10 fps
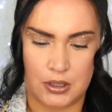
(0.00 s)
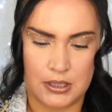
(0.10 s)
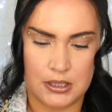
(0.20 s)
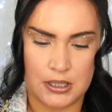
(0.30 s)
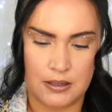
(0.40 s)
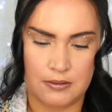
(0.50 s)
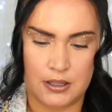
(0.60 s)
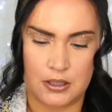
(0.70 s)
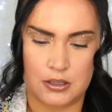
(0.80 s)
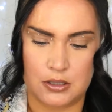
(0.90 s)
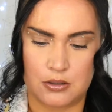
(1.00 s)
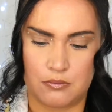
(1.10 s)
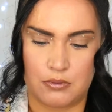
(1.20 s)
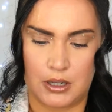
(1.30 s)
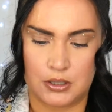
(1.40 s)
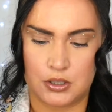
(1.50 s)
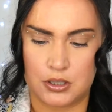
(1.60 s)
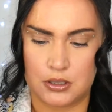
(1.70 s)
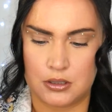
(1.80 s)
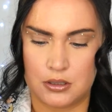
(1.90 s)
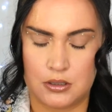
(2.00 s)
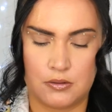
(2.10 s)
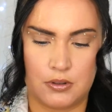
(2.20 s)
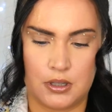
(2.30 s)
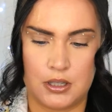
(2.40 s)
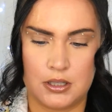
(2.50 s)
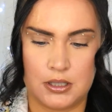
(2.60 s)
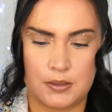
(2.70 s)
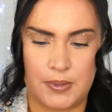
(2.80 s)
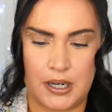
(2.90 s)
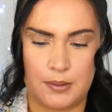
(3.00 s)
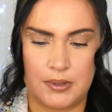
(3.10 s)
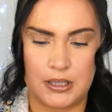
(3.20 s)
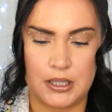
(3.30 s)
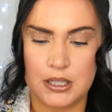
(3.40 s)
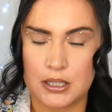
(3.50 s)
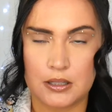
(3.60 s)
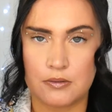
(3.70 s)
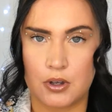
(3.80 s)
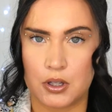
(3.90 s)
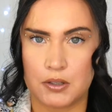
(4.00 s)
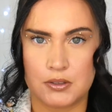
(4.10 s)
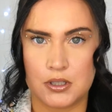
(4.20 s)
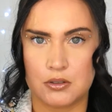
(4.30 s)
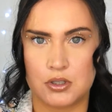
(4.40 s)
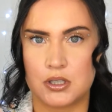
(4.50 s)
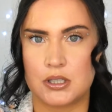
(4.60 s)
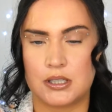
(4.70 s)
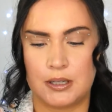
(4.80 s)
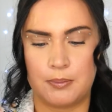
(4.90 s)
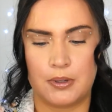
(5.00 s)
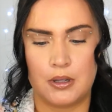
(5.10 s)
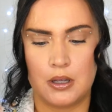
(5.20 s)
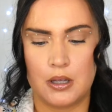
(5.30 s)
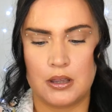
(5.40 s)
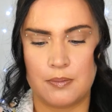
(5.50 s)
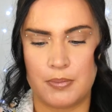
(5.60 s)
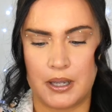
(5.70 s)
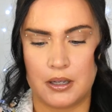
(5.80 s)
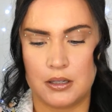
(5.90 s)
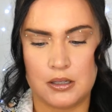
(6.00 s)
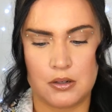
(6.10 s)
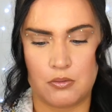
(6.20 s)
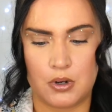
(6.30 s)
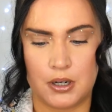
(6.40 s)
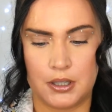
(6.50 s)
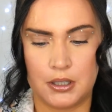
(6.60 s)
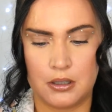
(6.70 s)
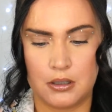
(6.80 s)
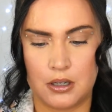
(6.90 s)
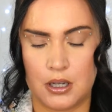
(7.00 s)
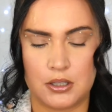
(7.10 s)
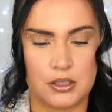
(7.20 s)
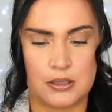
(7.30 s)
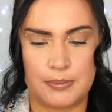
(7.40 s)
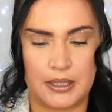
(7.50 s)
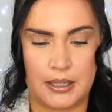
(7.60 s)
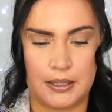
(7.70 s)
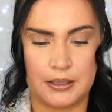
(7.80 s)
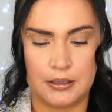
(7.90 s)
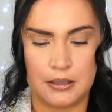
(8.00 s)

let's see if there's directions for this, but I believe all you have to do is just dip the band in water and just apply,